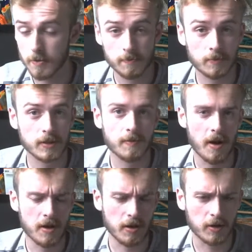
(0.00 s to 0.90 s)

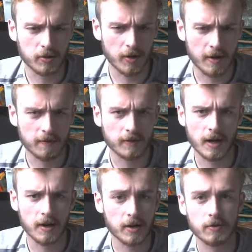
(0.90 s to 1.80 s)
responding or trying to figure
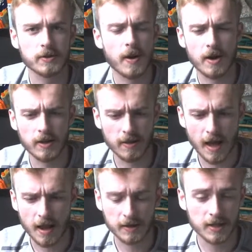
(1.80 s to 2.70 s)
out, responding to
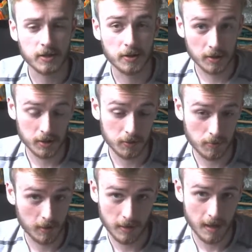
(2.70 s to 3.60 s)
that, etc., unless you
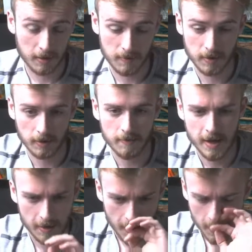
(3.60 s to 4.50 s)
want that to be your
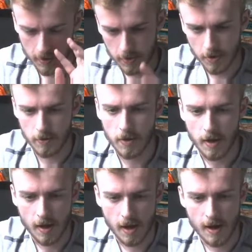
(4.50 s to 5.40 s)
command. So
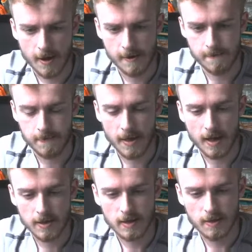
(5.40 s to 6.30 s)
I
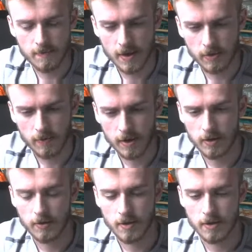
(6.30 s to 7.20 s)
think the best way to
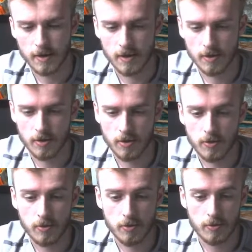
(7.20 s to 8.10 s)
do this is
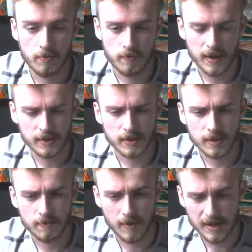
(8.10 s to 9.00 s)
to
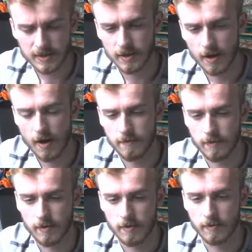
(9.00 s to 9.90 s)
basically base it off
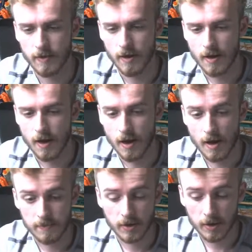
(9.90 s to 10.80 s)
of
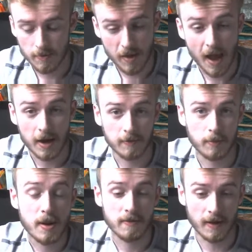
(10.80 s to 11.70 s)
your command
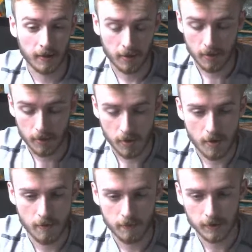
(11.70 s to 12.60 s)
prefix.
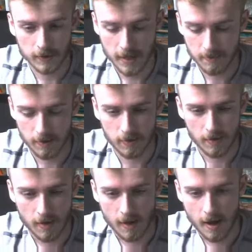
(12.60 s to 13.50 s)
So for example,
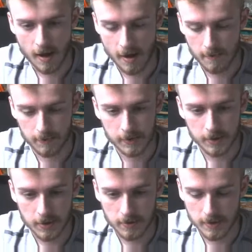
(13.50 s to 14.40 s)
we're just
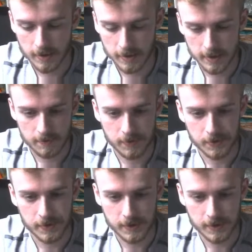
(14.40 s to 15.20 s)
going to do a simple